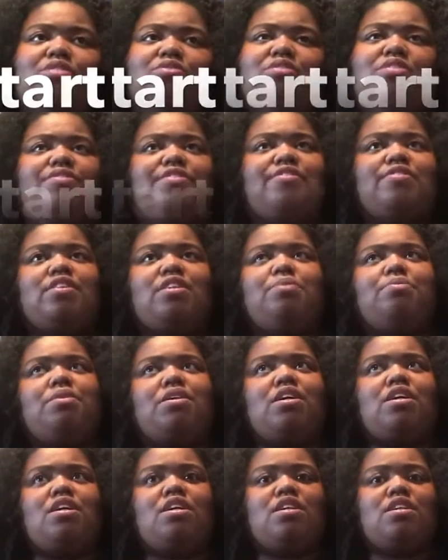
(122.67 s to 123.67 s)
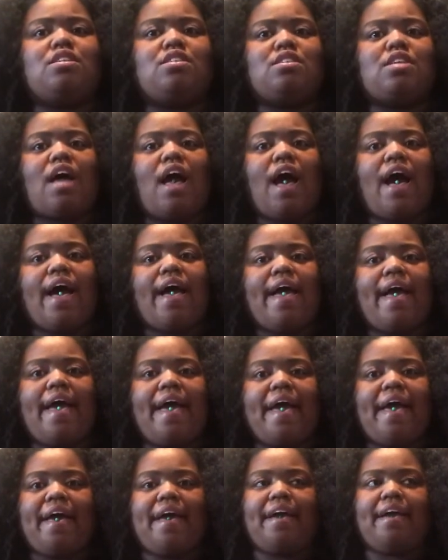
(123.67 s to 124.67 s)
in twenty fifteen because I
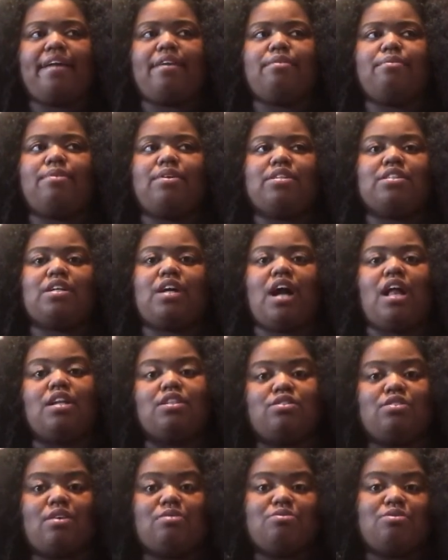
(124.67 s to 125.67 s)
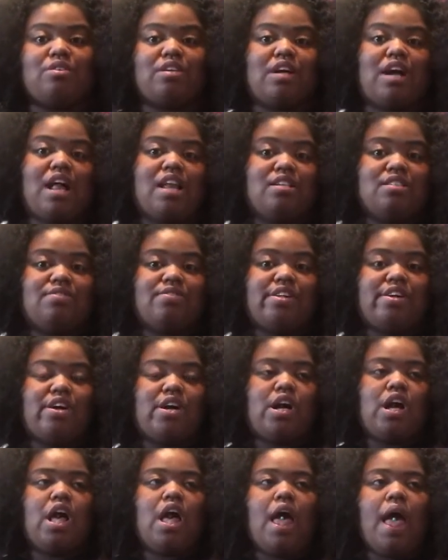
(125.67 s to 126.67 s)
had went to college, so I was doing college law,
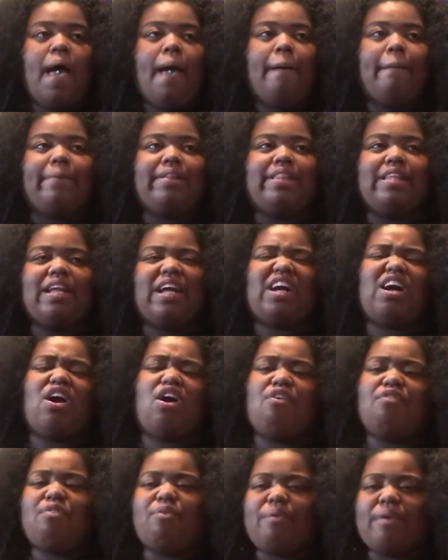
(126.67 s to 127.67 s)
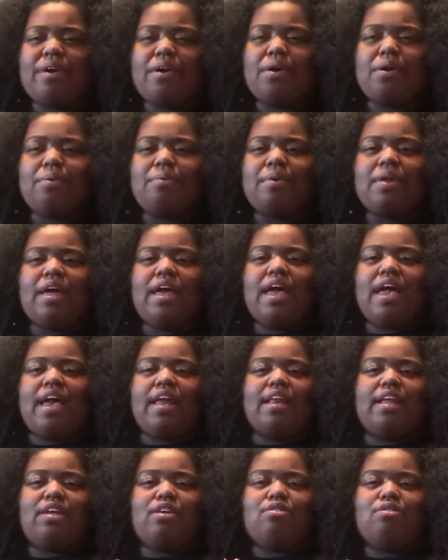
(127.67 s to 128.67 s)
but then I got overwhelmed,
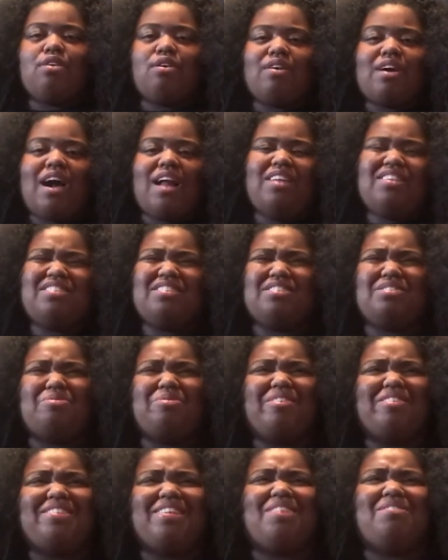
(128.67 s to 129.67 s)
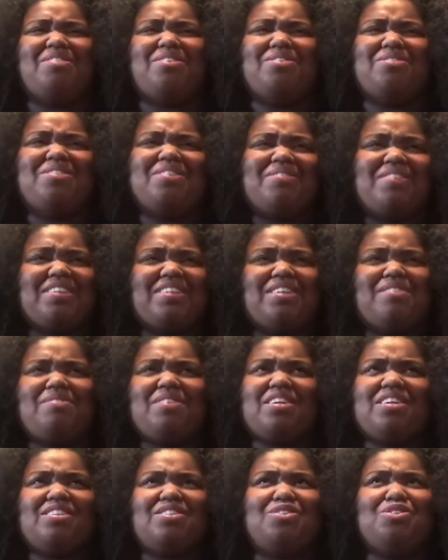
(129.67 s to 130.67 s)
and then, you know, college is the worst time to do something like that
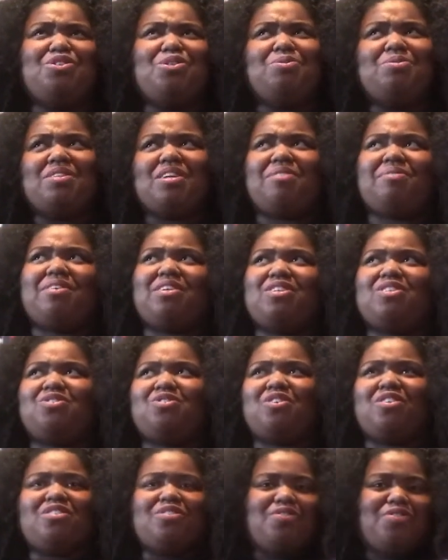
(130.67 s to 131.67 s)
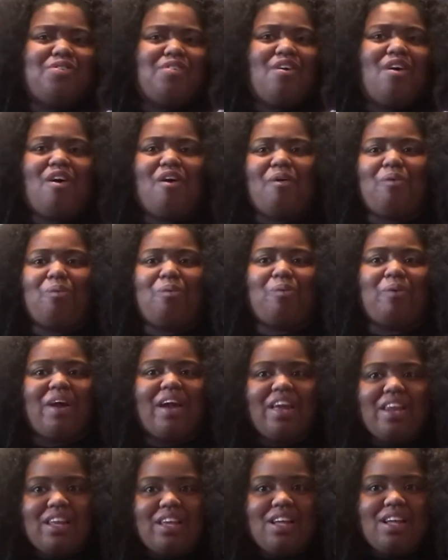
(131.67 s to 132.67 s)
because YouTube's already stressful
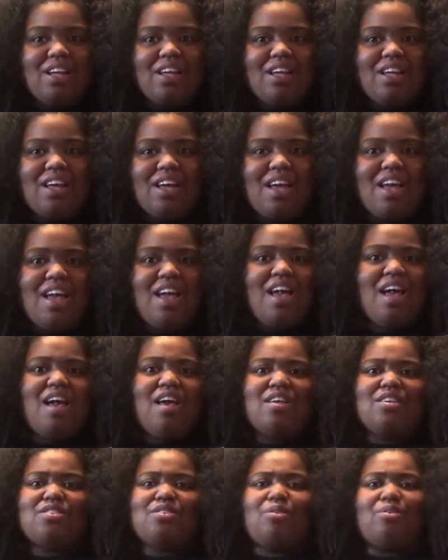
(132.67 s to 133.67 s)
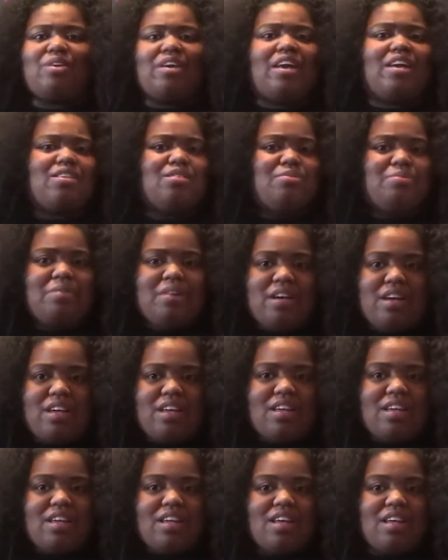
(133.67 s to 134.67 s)
already, so guess
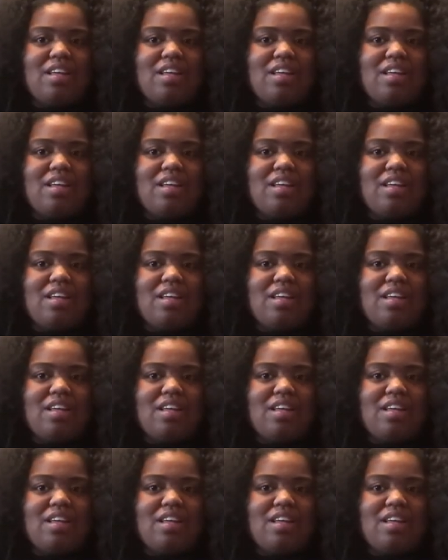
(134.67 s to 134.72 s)
what?